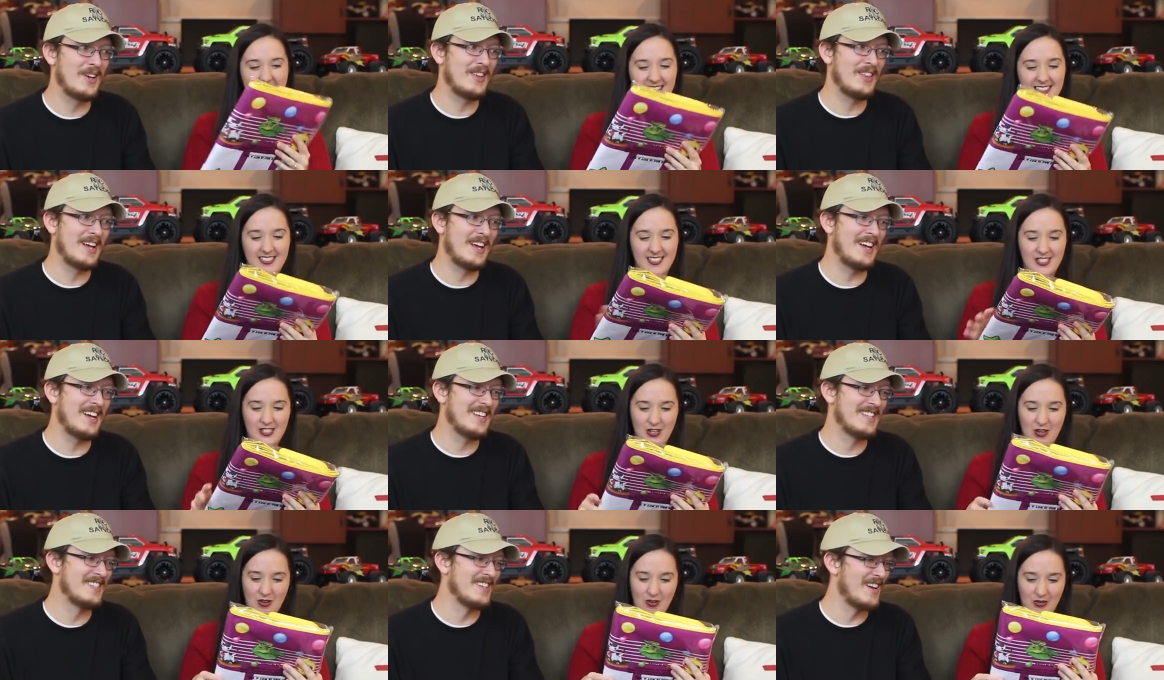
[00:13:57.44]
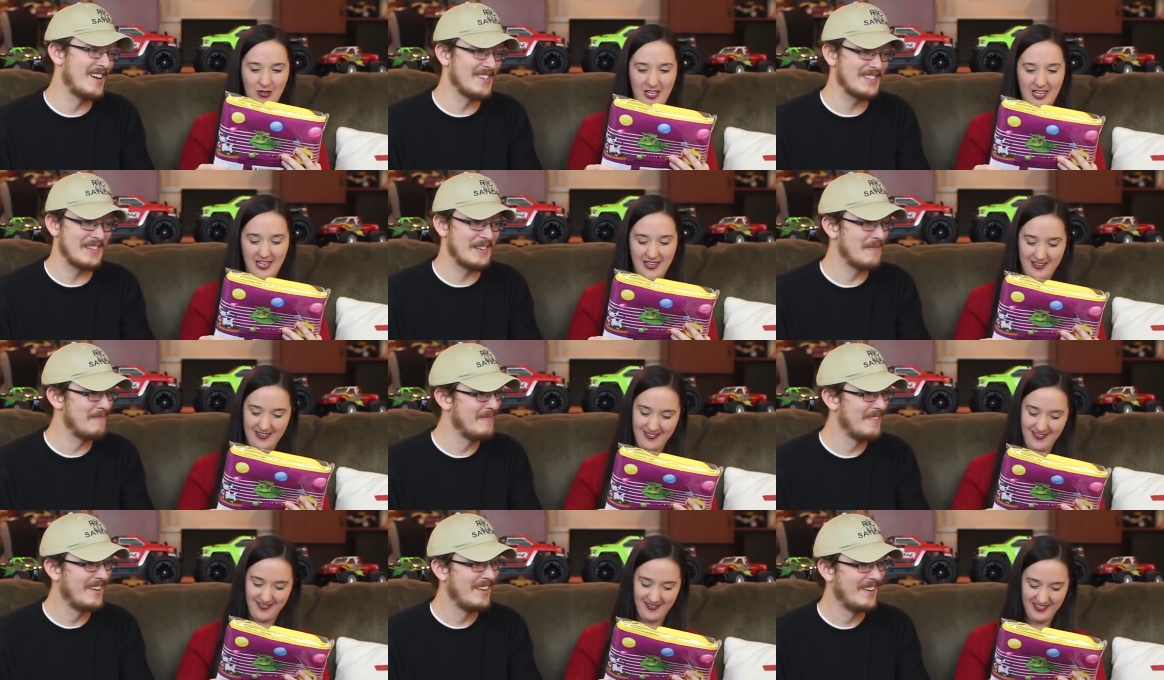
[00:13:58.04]
Speaker 1: that's so
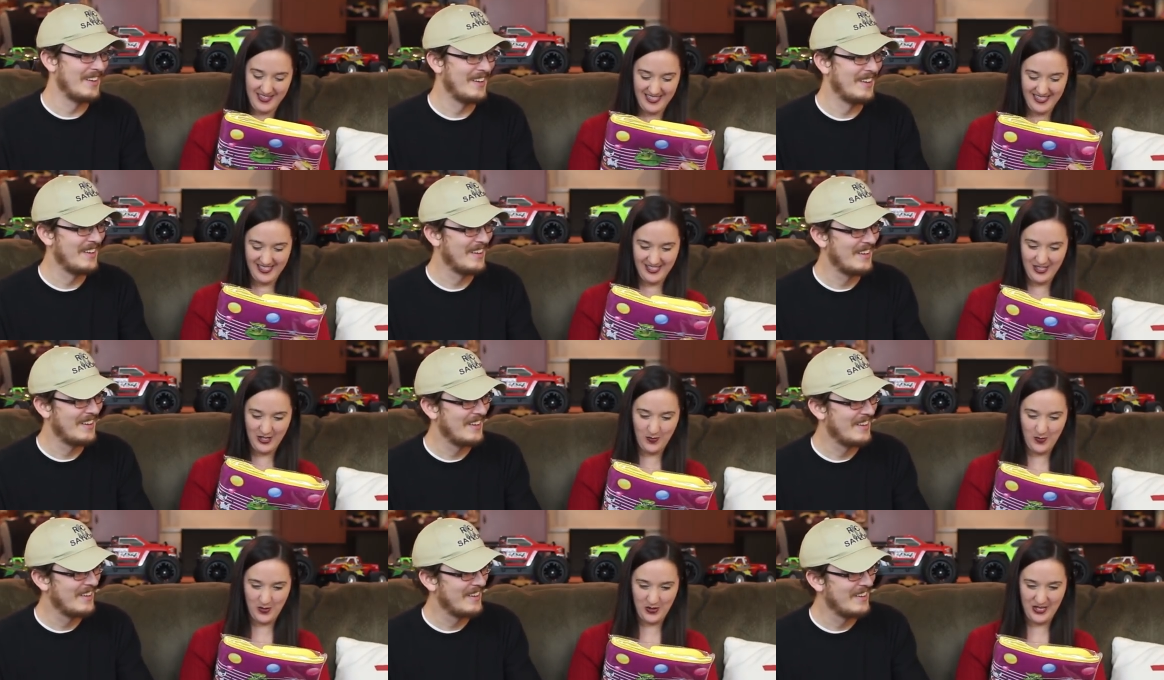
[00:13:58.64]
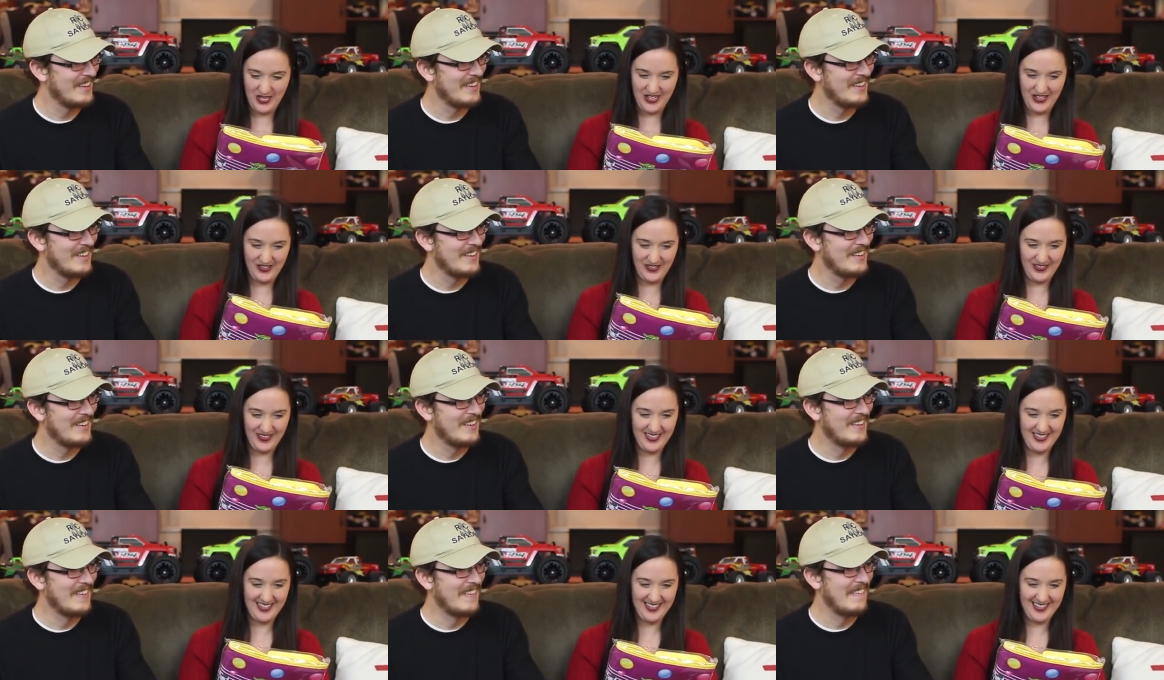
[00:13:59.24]
awesome. Cute. That's super
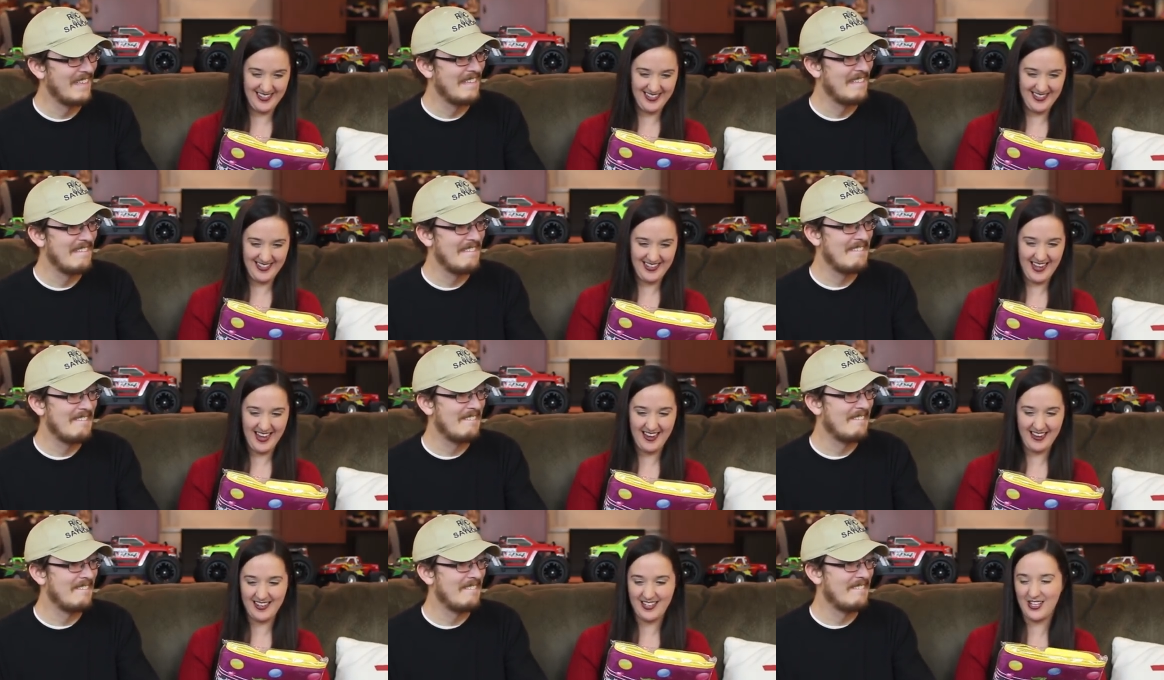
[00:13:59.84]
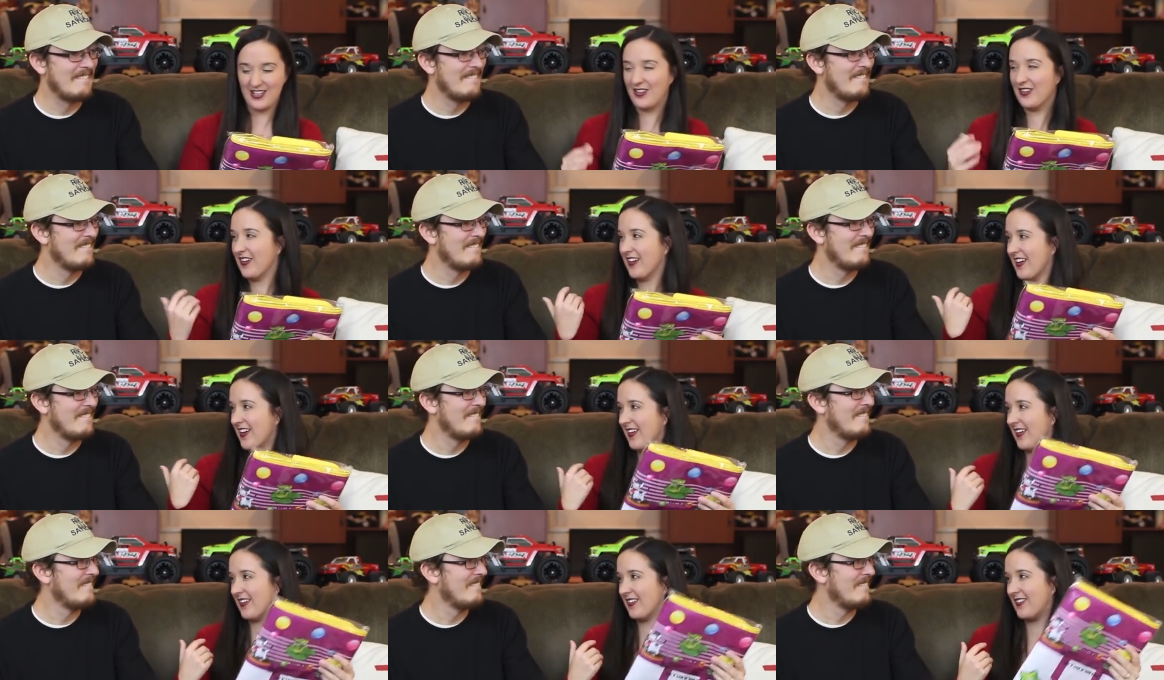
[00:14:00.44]
cute. Yeah, you
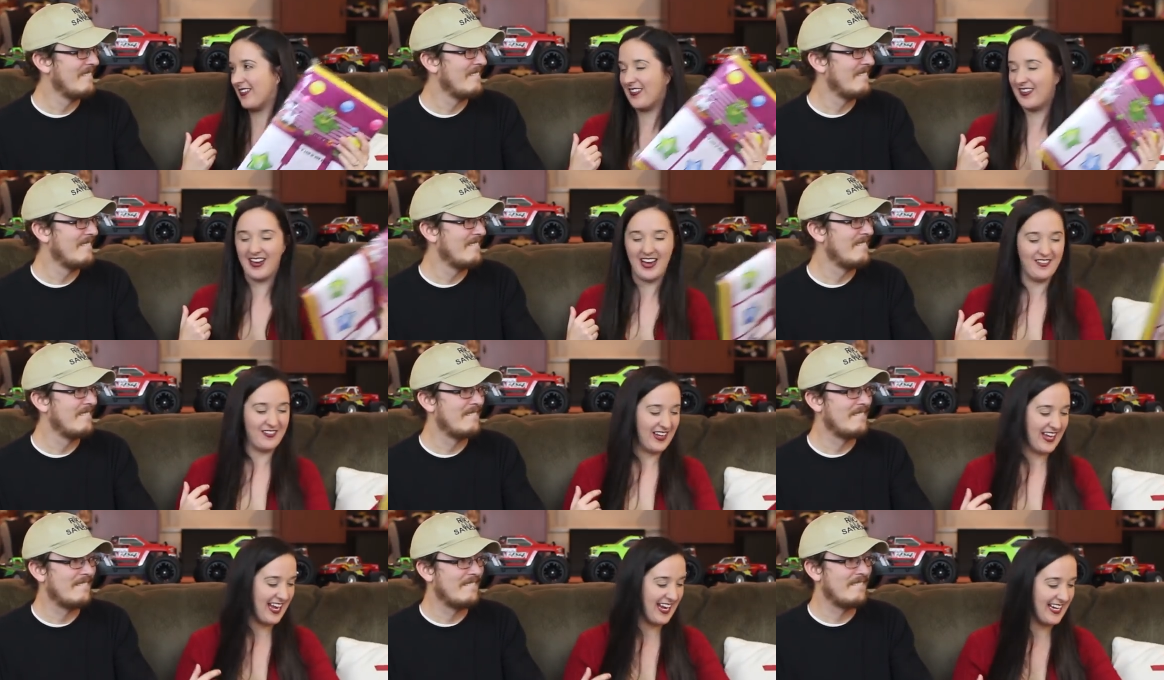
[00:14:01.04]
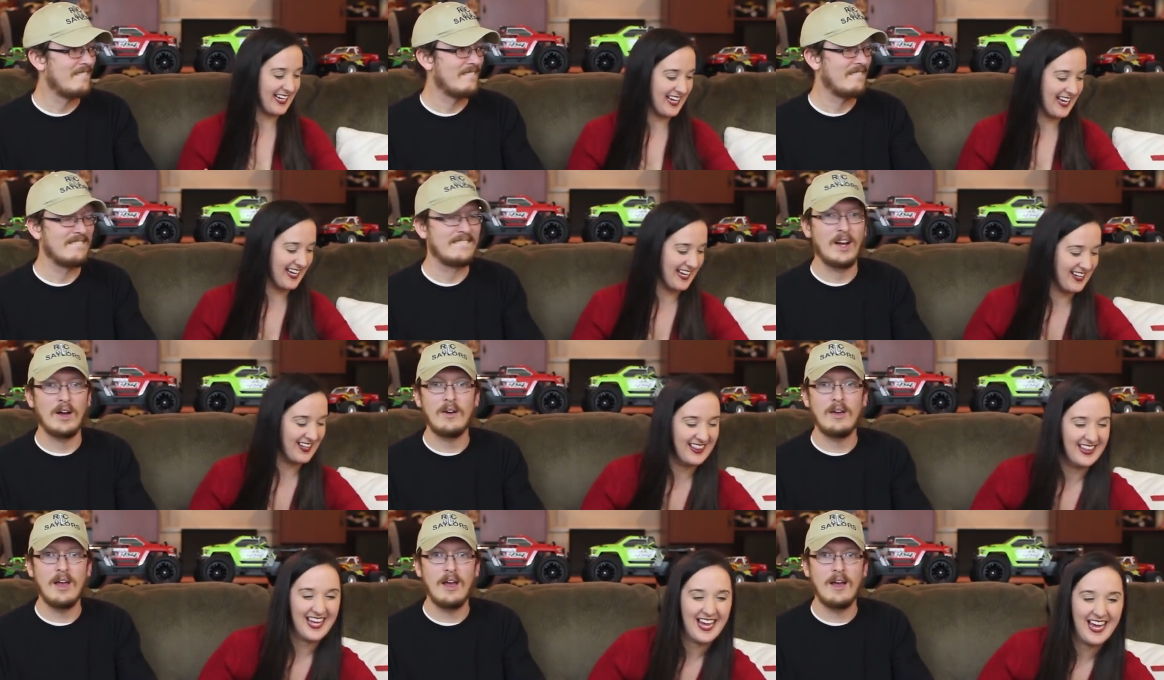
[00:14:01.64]
and her will have a heyday on